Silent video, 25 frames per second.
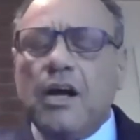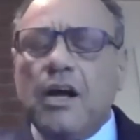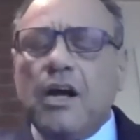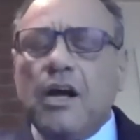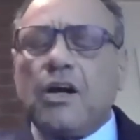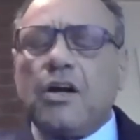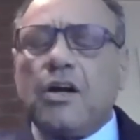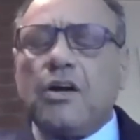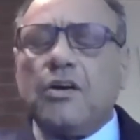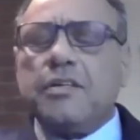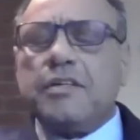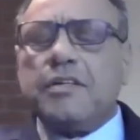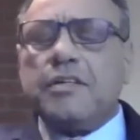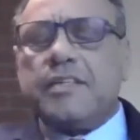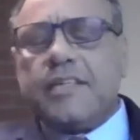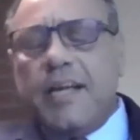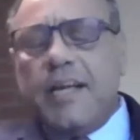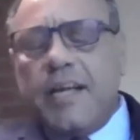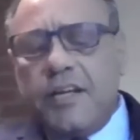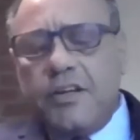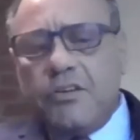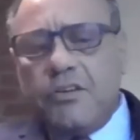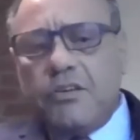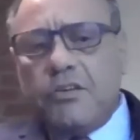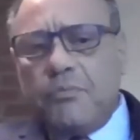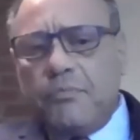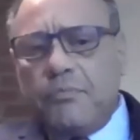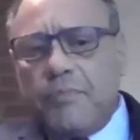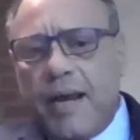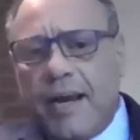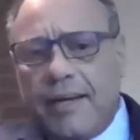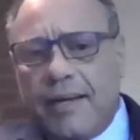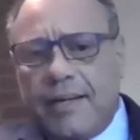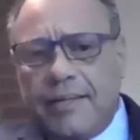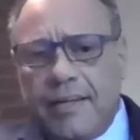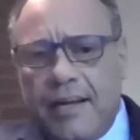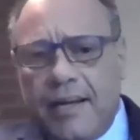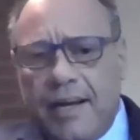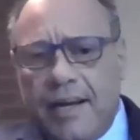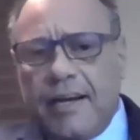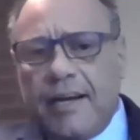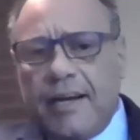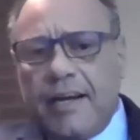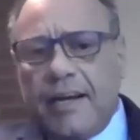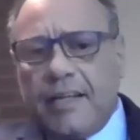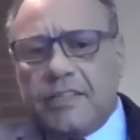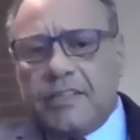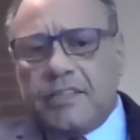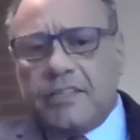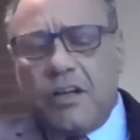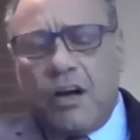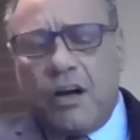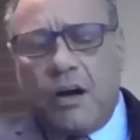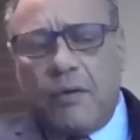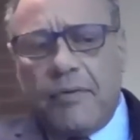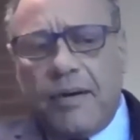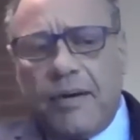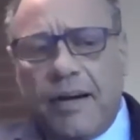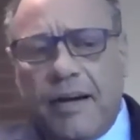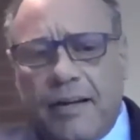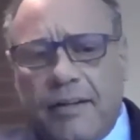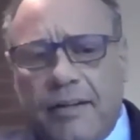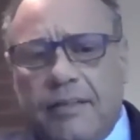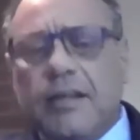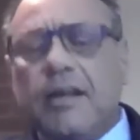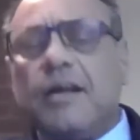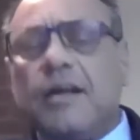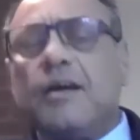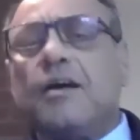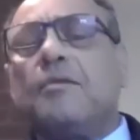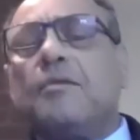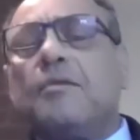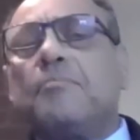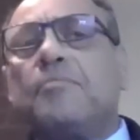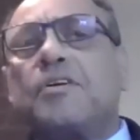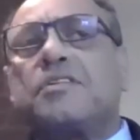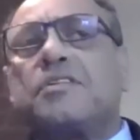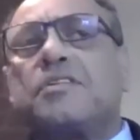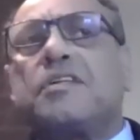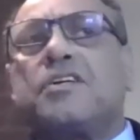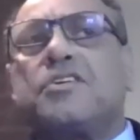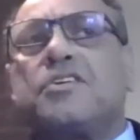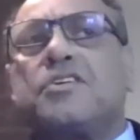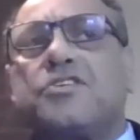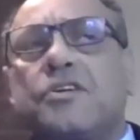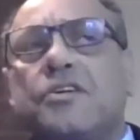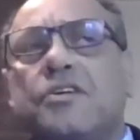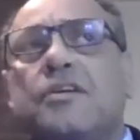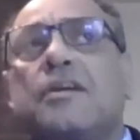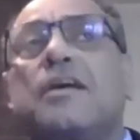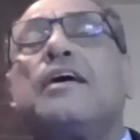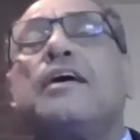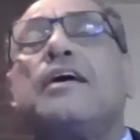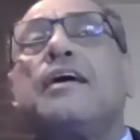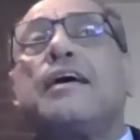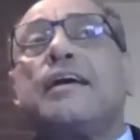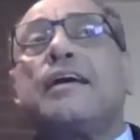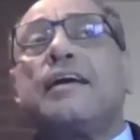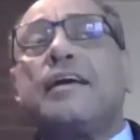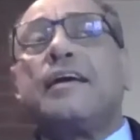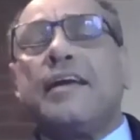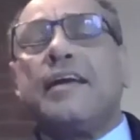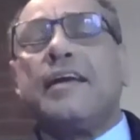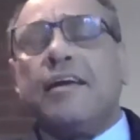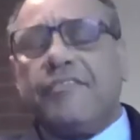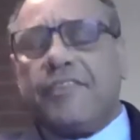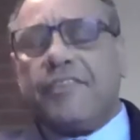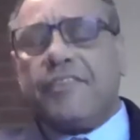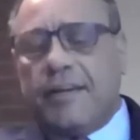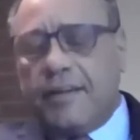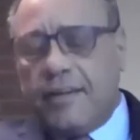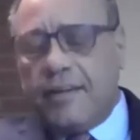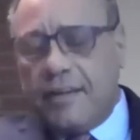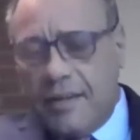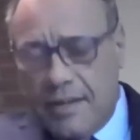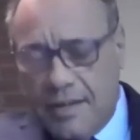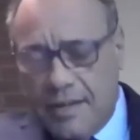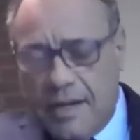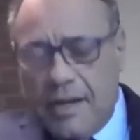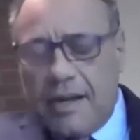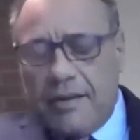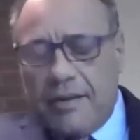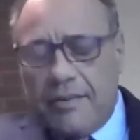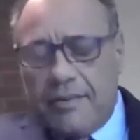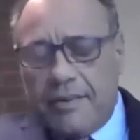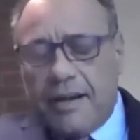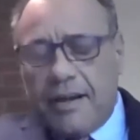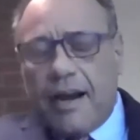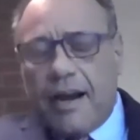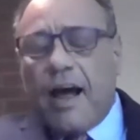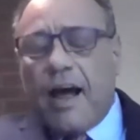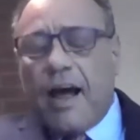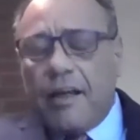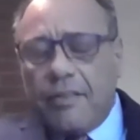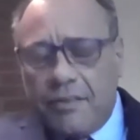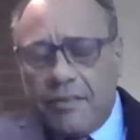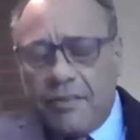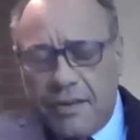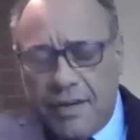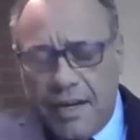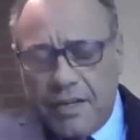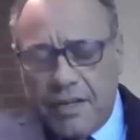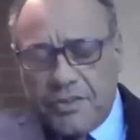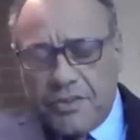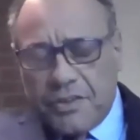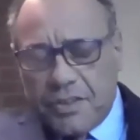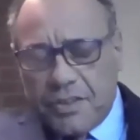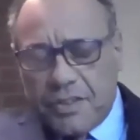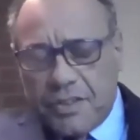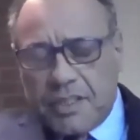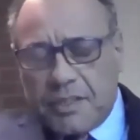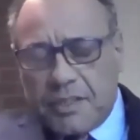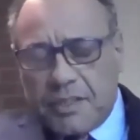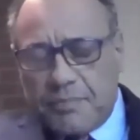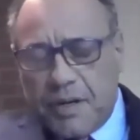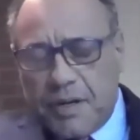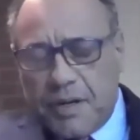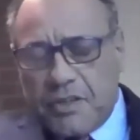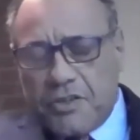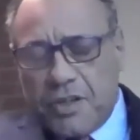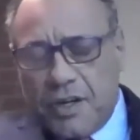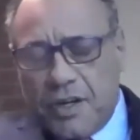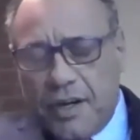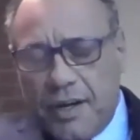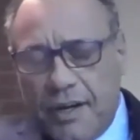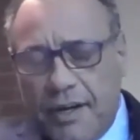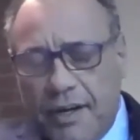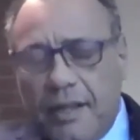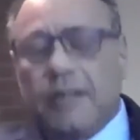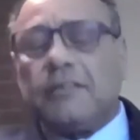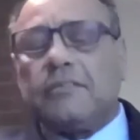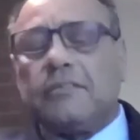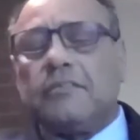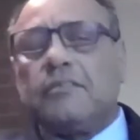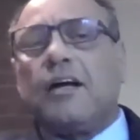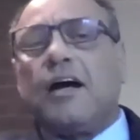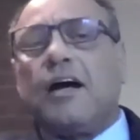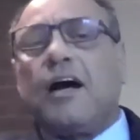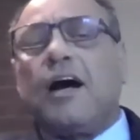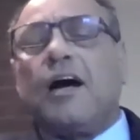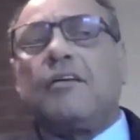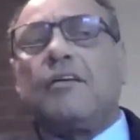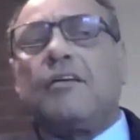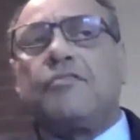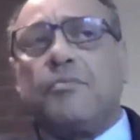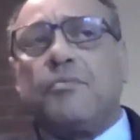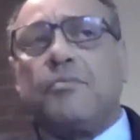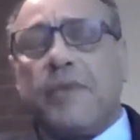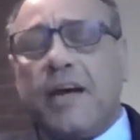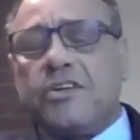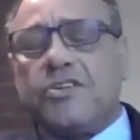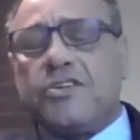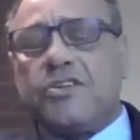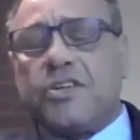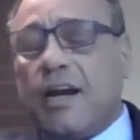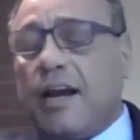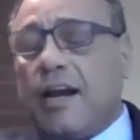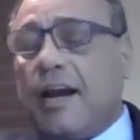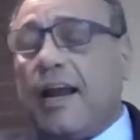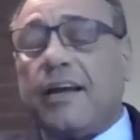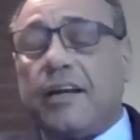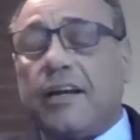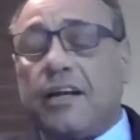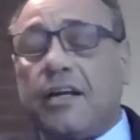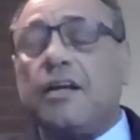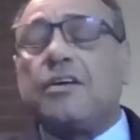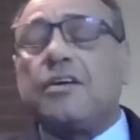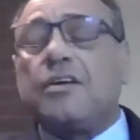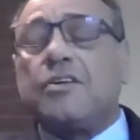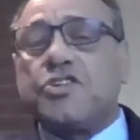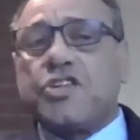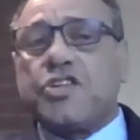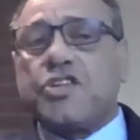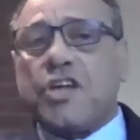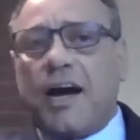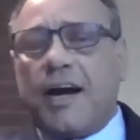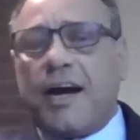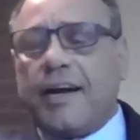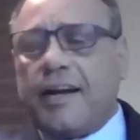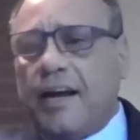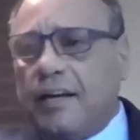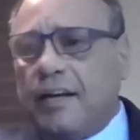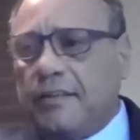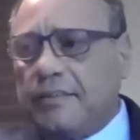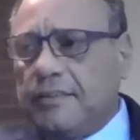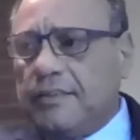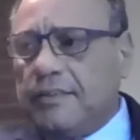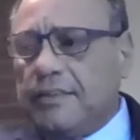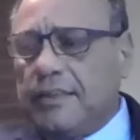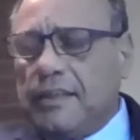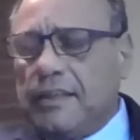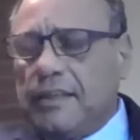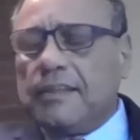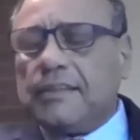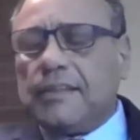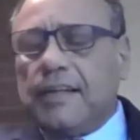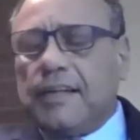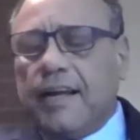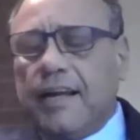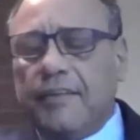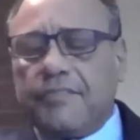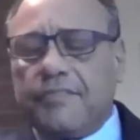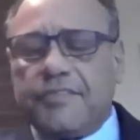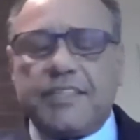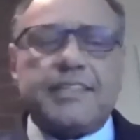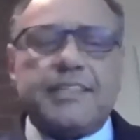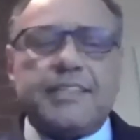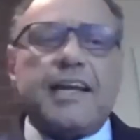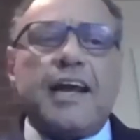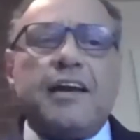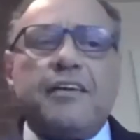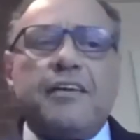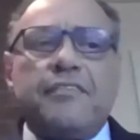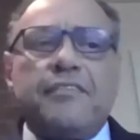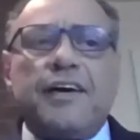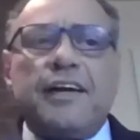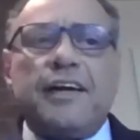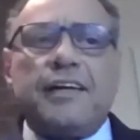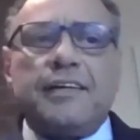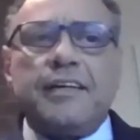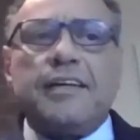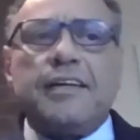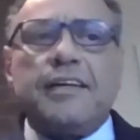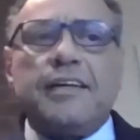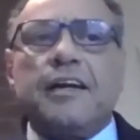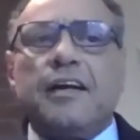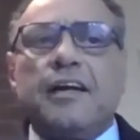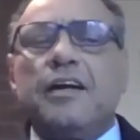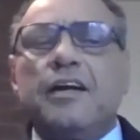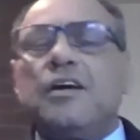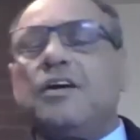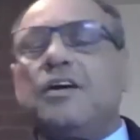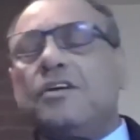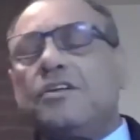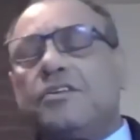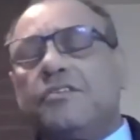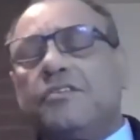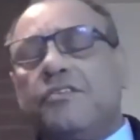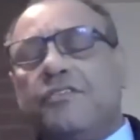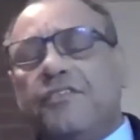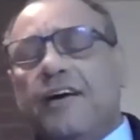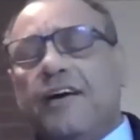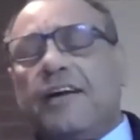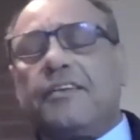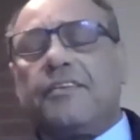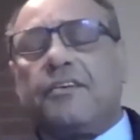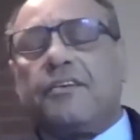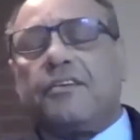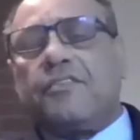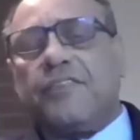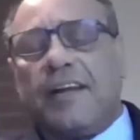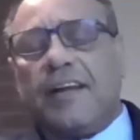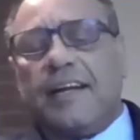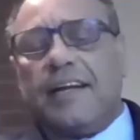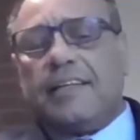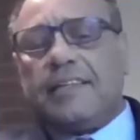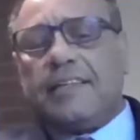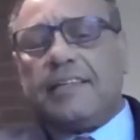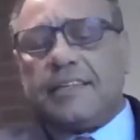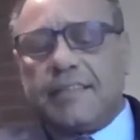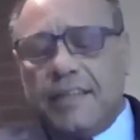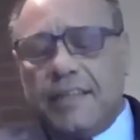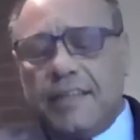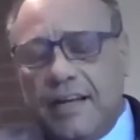continue to maintain its dominant position, given that other nations, especially from Asia, like China, have state funding to fund their fleets,